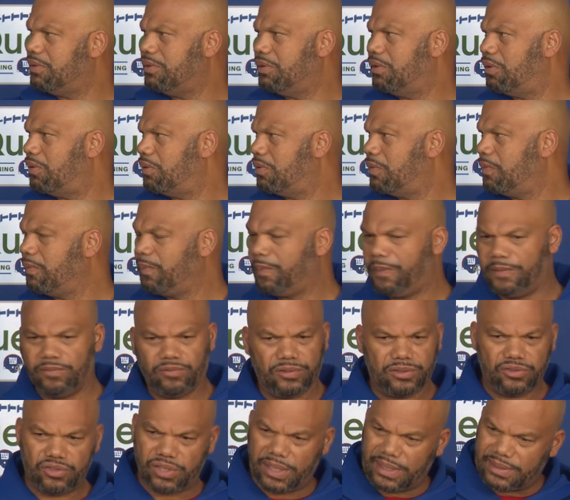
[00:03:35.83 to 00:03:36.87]
You know,
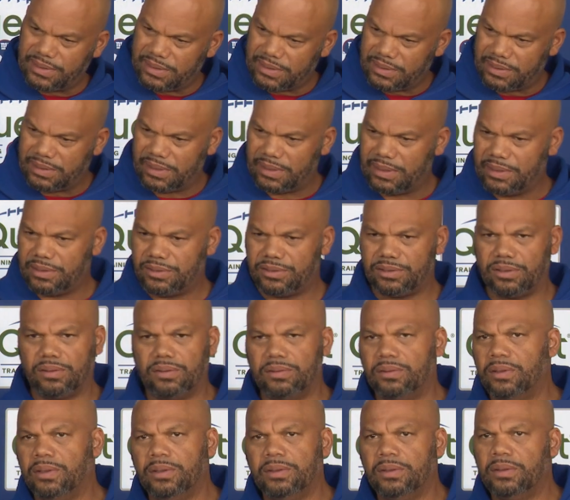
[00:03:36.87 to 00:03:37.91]
Jets, he did it. So,